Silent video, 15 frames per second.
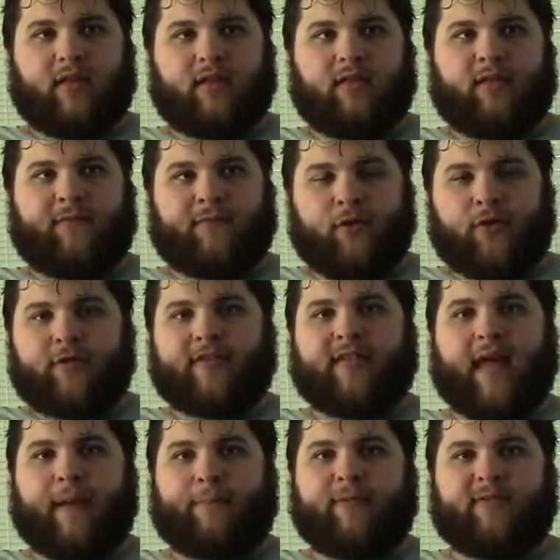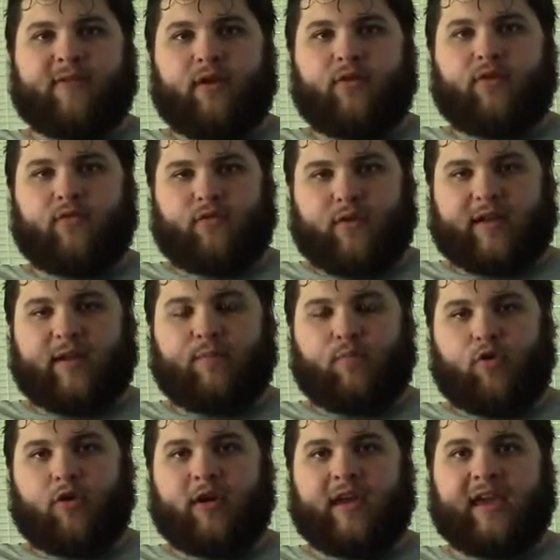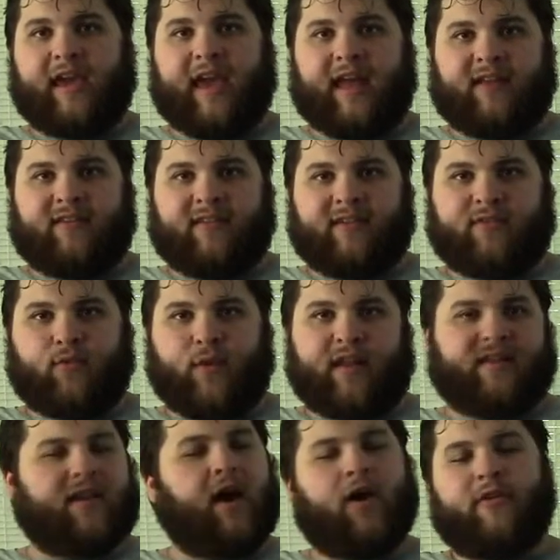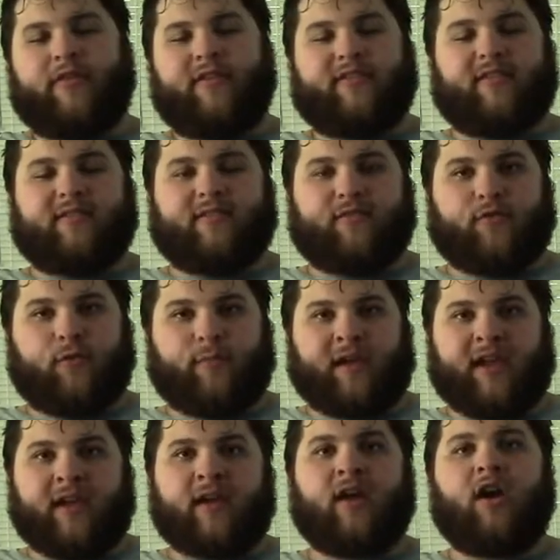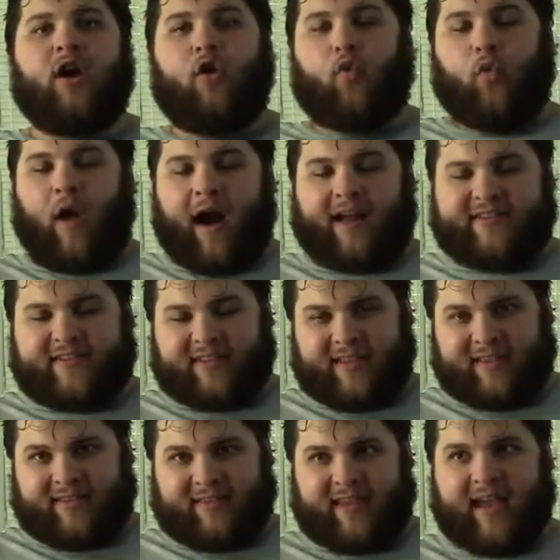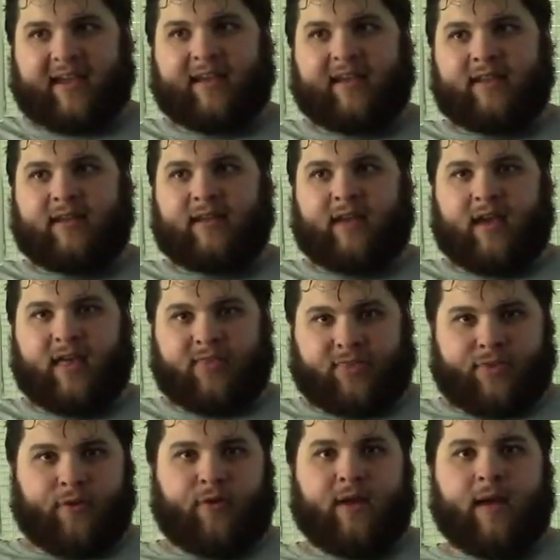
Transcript: the first episode of Rick and Morty and just went, oh, this isn't for me, watch the second and third